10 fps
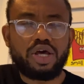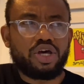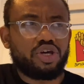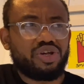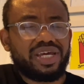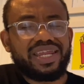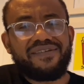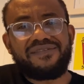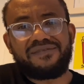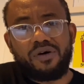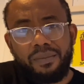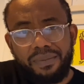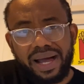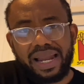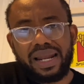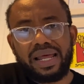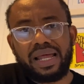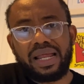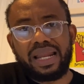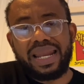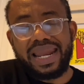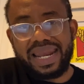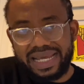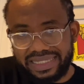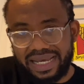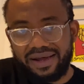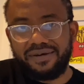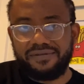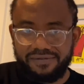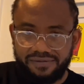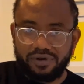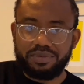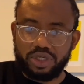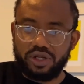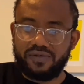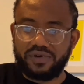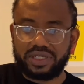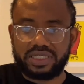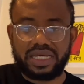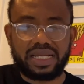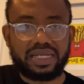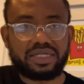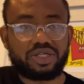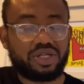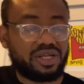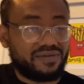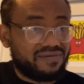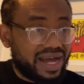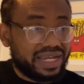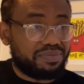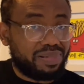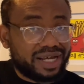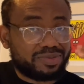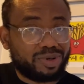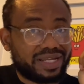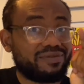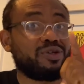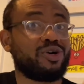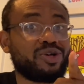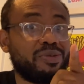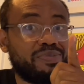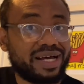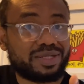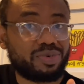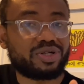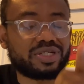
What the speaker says: You need a formal letter from the university at least. You need a valid passport. Have you done your passport?